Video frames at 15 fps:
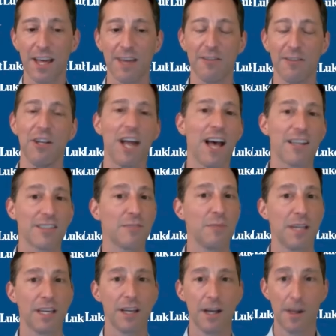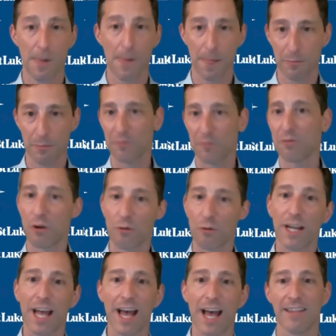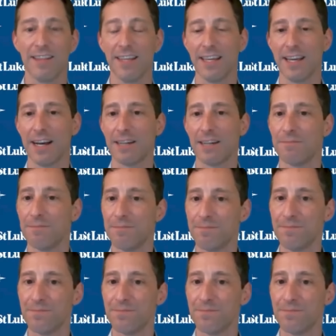If you'd asked me before we had the